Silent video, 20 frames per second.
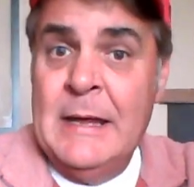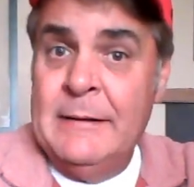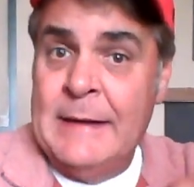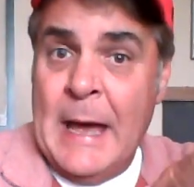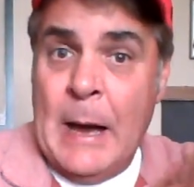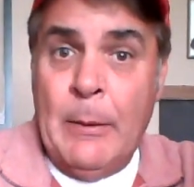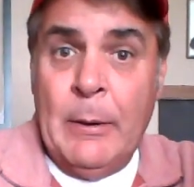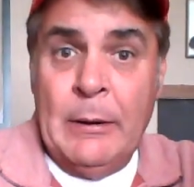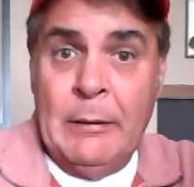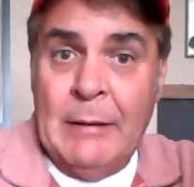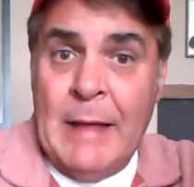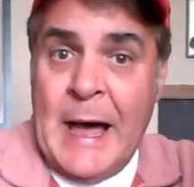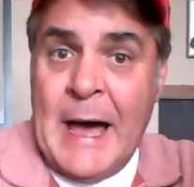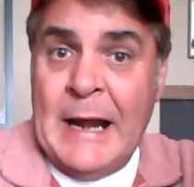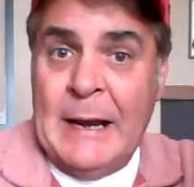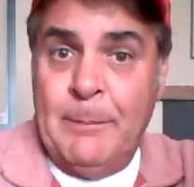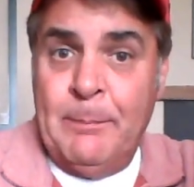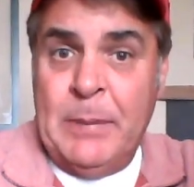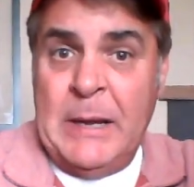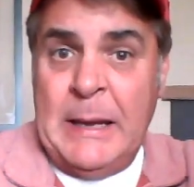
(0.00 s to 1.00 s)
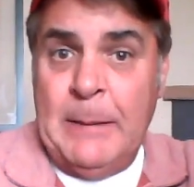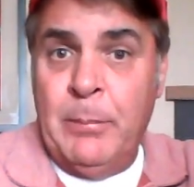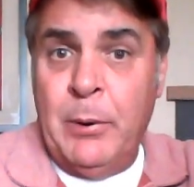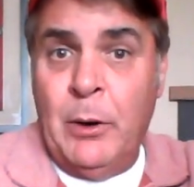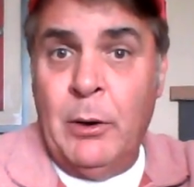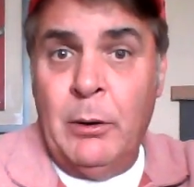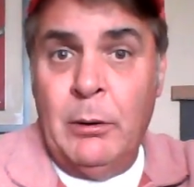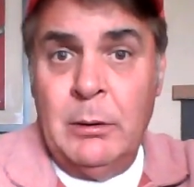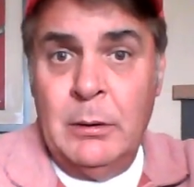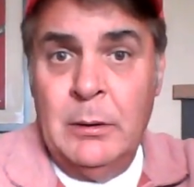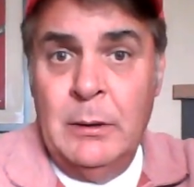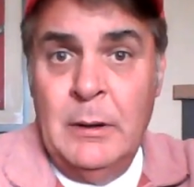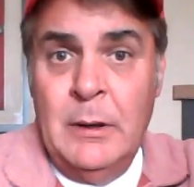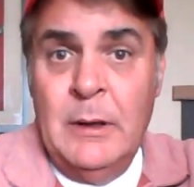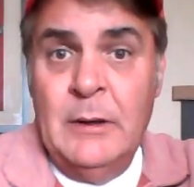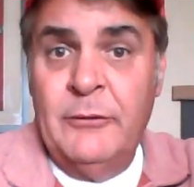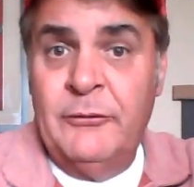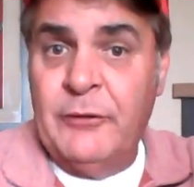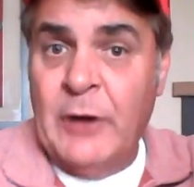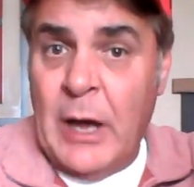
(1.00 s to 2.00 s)
Now, a lot of people
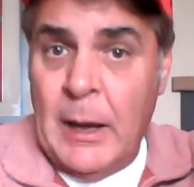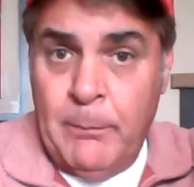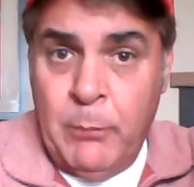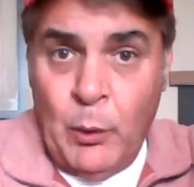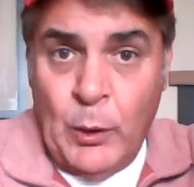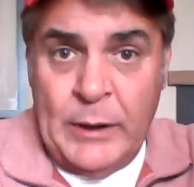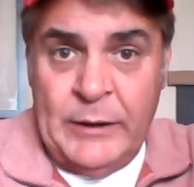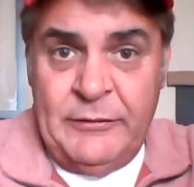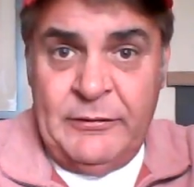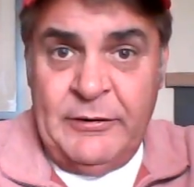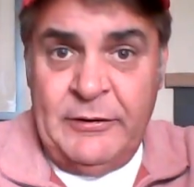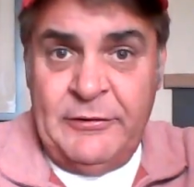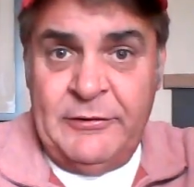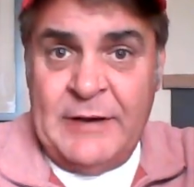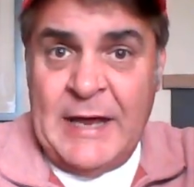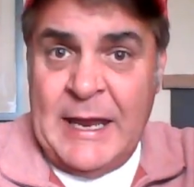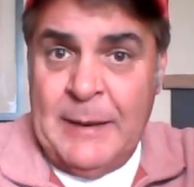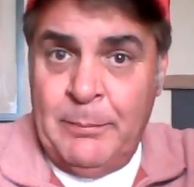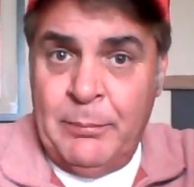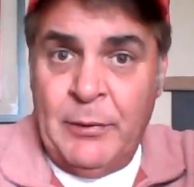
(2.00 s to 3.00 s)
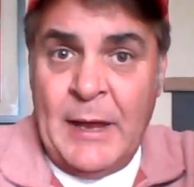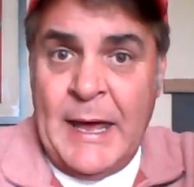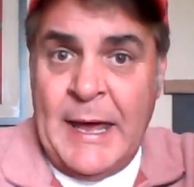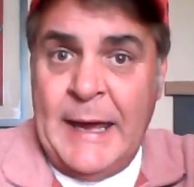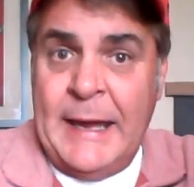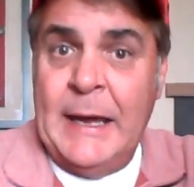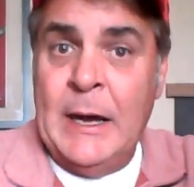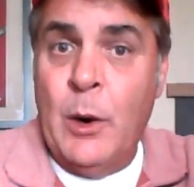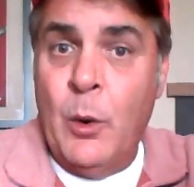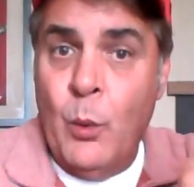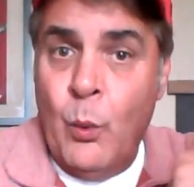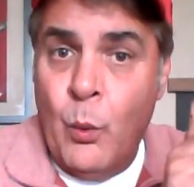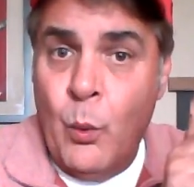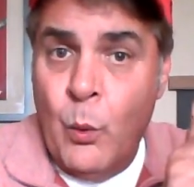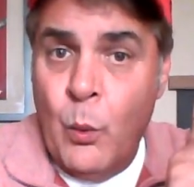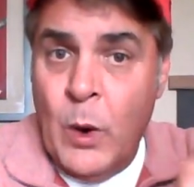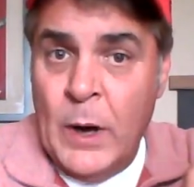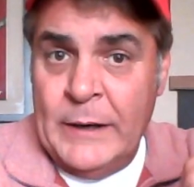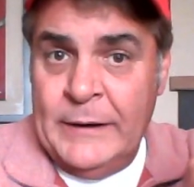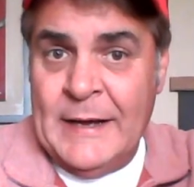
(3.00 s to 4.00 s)
saw Boise State play
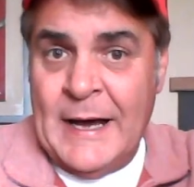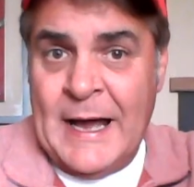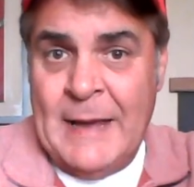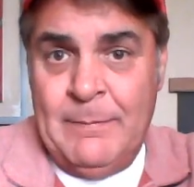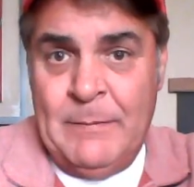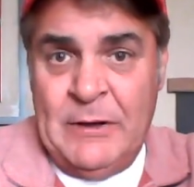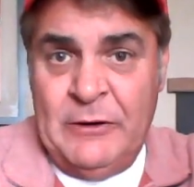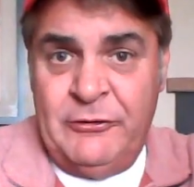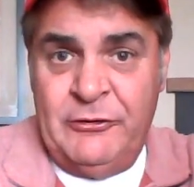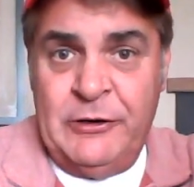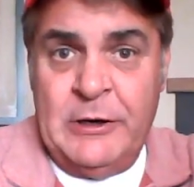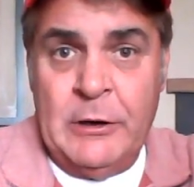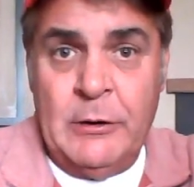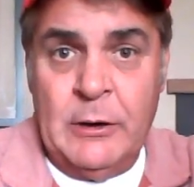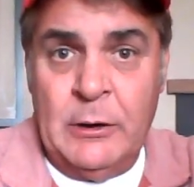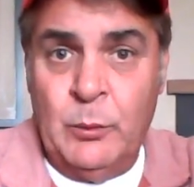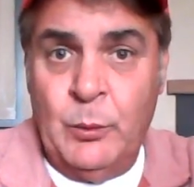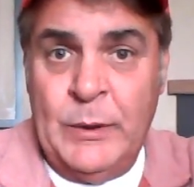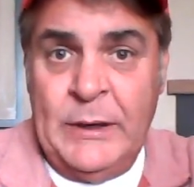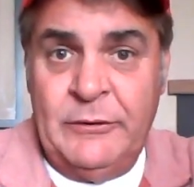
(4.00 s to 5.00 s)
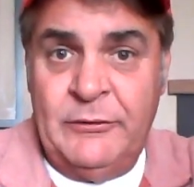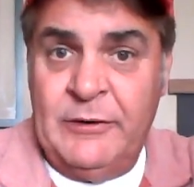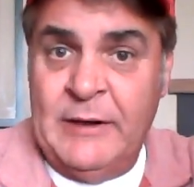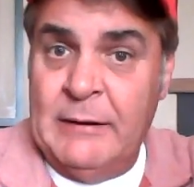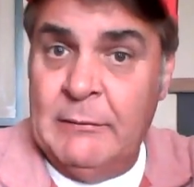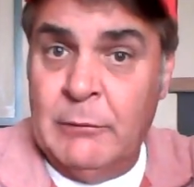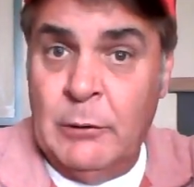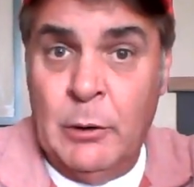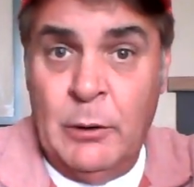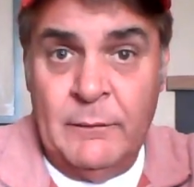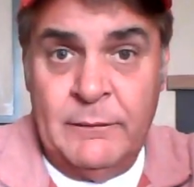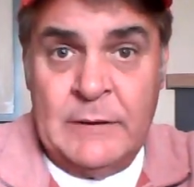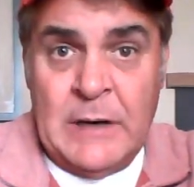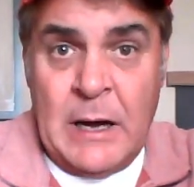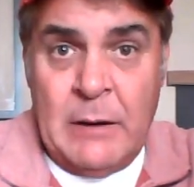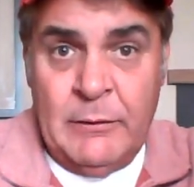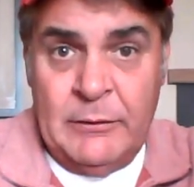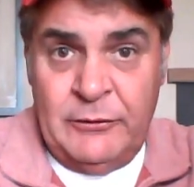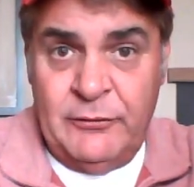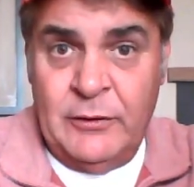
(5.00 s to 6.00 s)
one time this year in week zero of
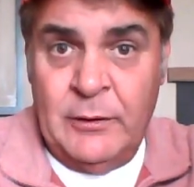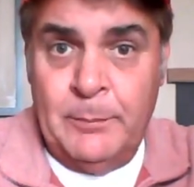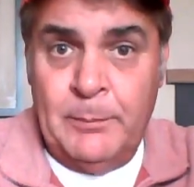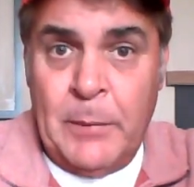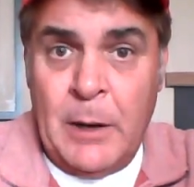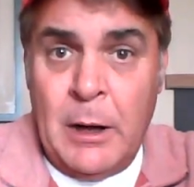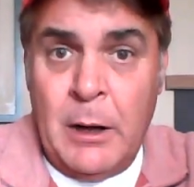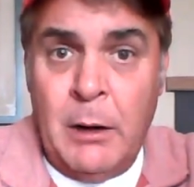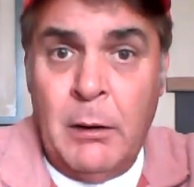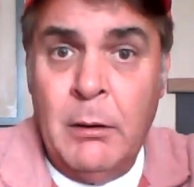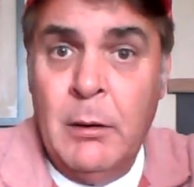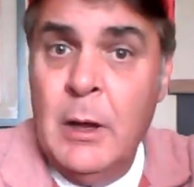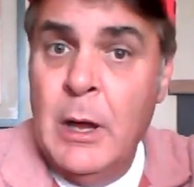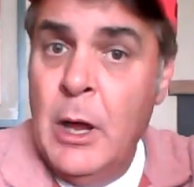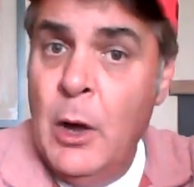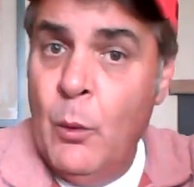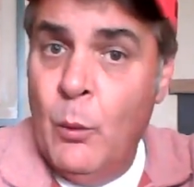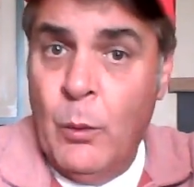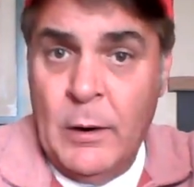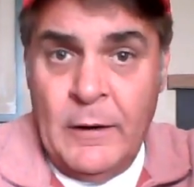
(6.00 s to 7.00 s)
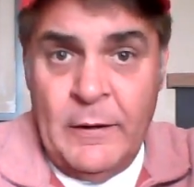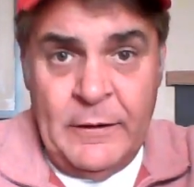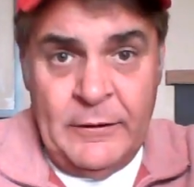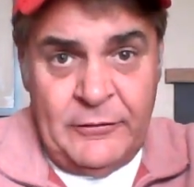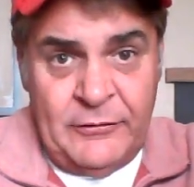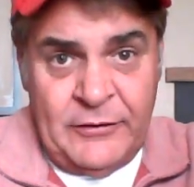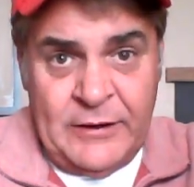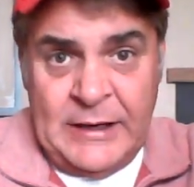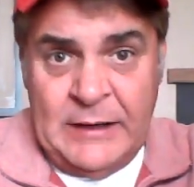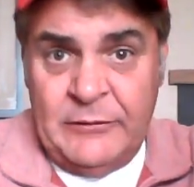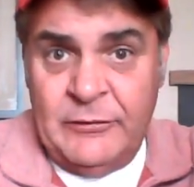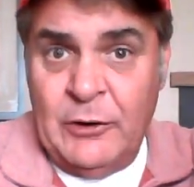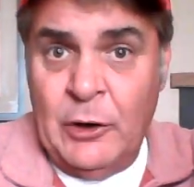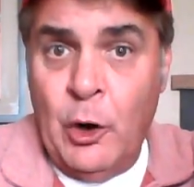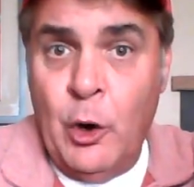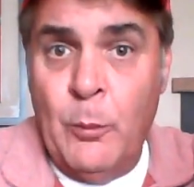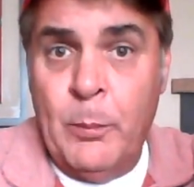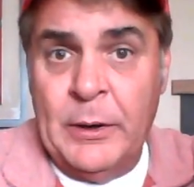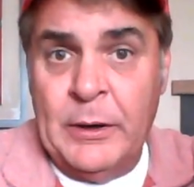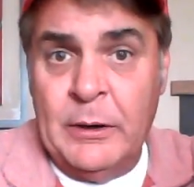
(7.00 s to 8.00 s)
college football, one of the season
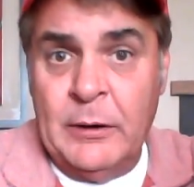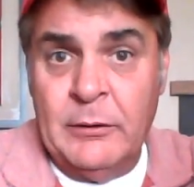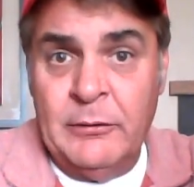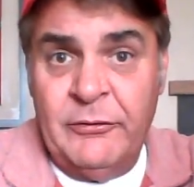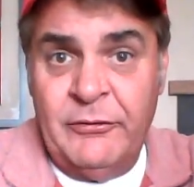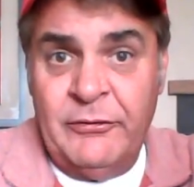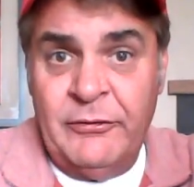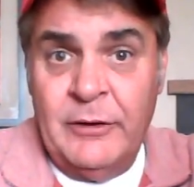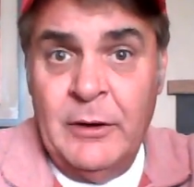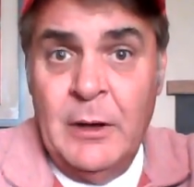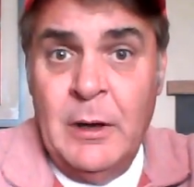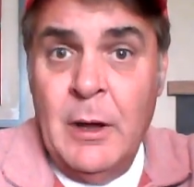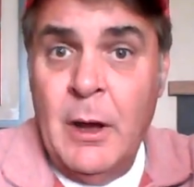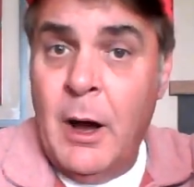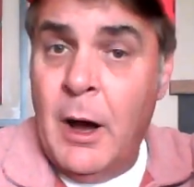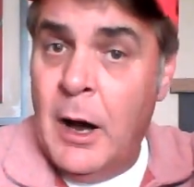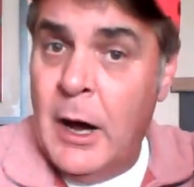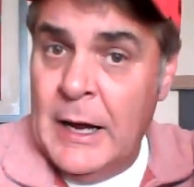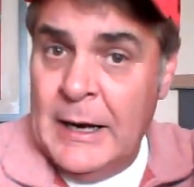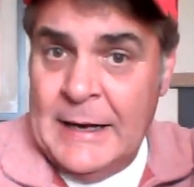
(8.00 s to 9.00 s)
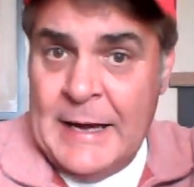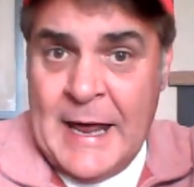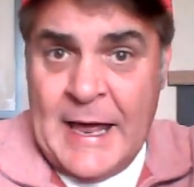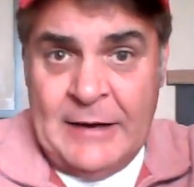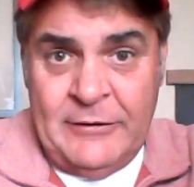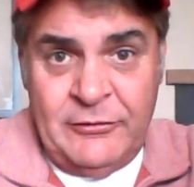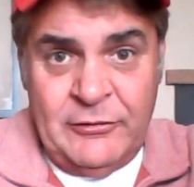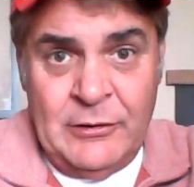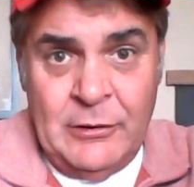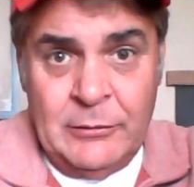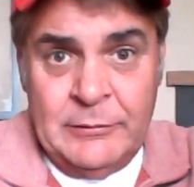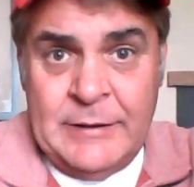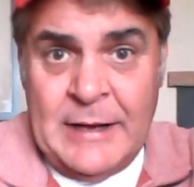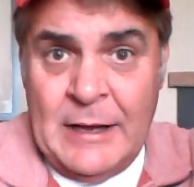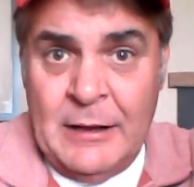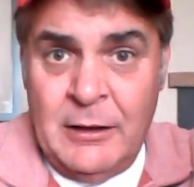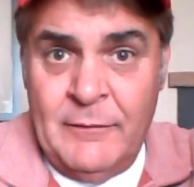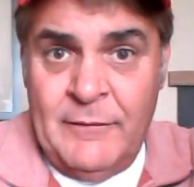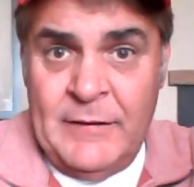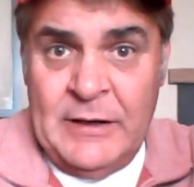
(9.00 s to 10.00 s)
openers on national
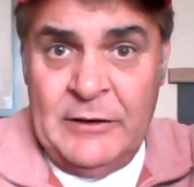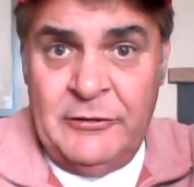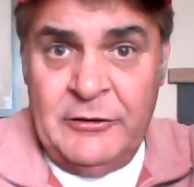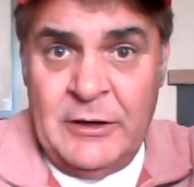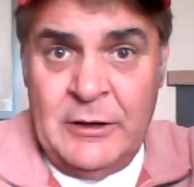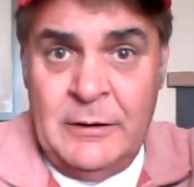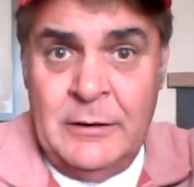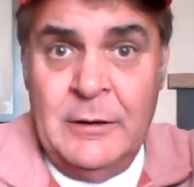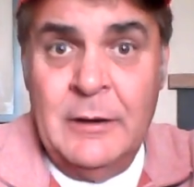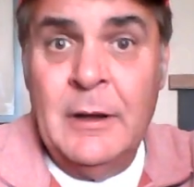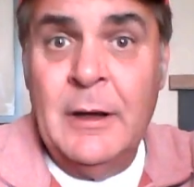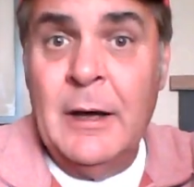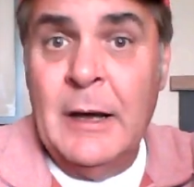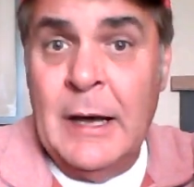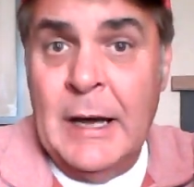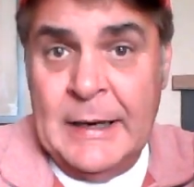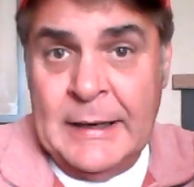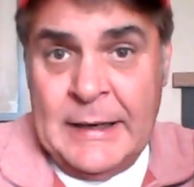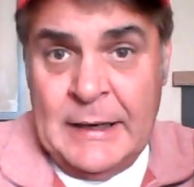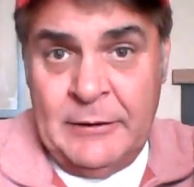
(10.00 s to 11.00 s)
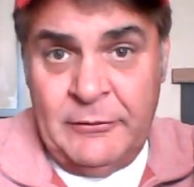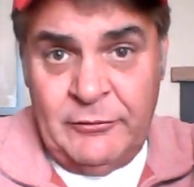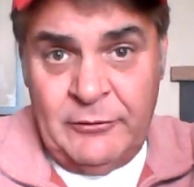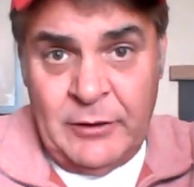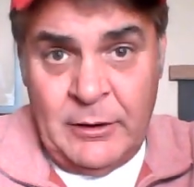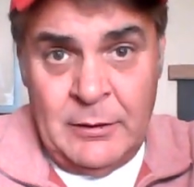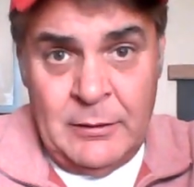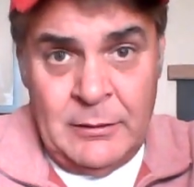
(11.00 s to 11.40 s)
television against